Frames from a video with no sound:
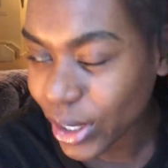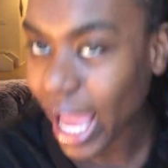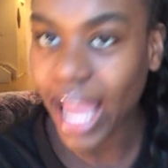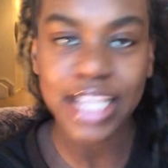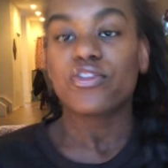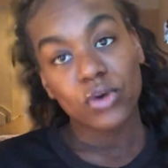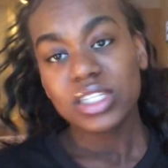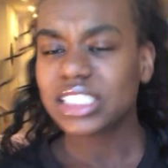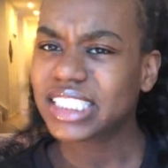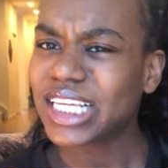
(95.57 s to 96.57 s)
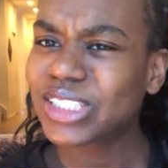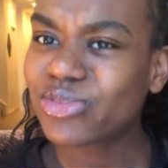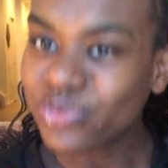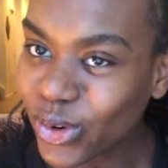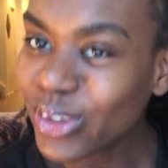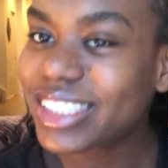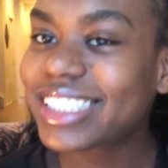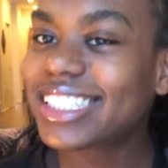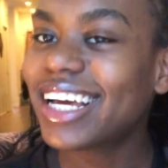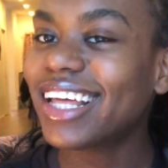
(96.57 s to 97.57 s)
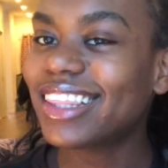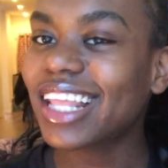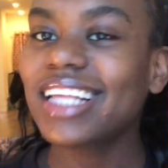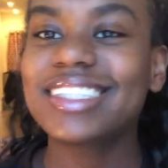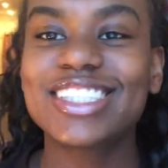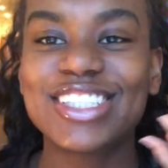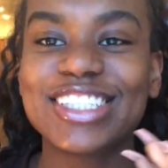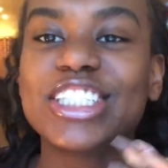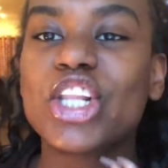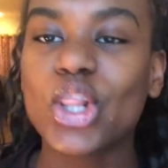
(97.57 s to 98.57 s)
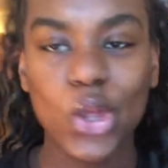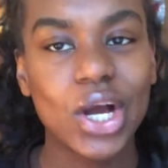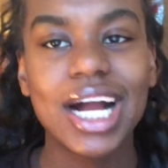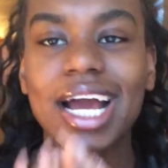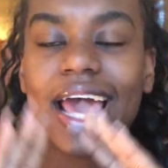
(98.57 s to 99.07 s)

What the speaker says: Okay, first things first, let's just look